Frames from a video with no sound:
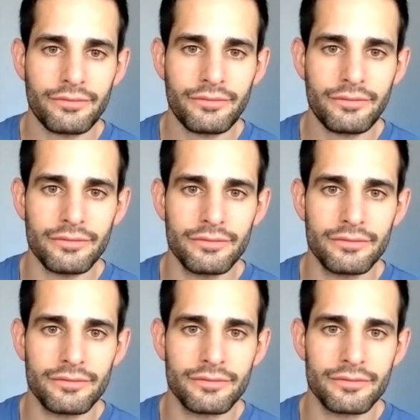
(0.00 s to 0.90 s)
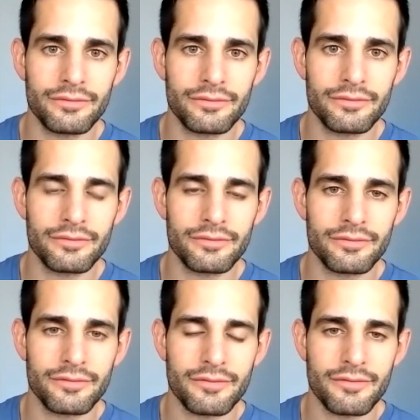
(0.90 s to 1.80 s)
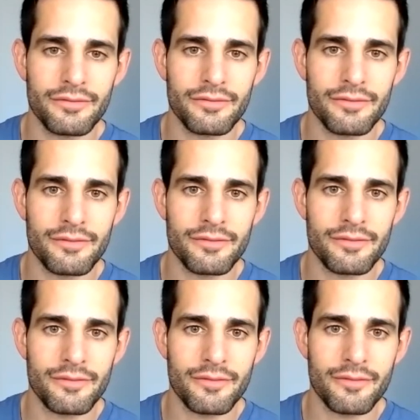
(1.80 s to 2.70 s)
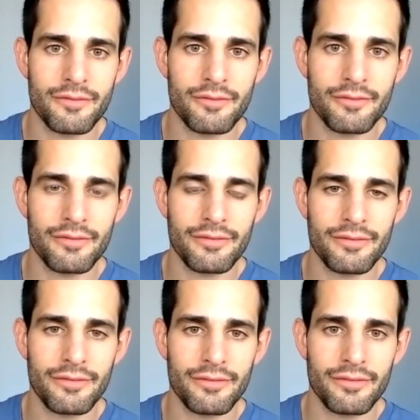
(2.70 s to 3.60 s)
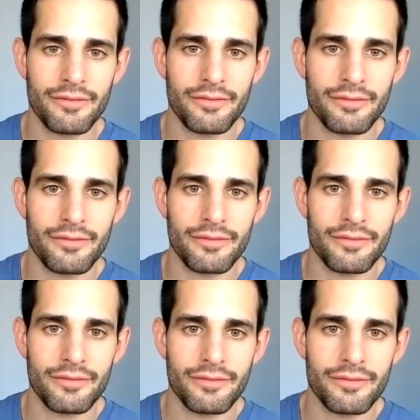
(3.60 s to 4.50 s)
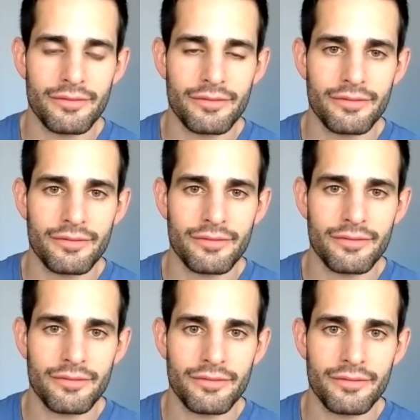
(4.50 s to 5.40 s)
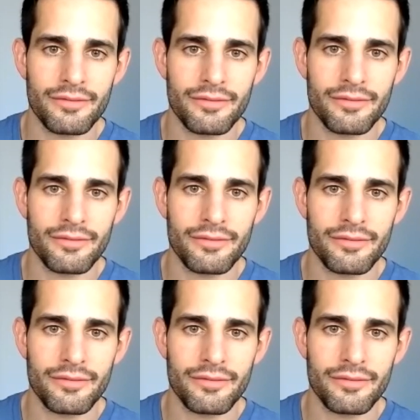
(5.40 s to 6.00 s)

[no speech]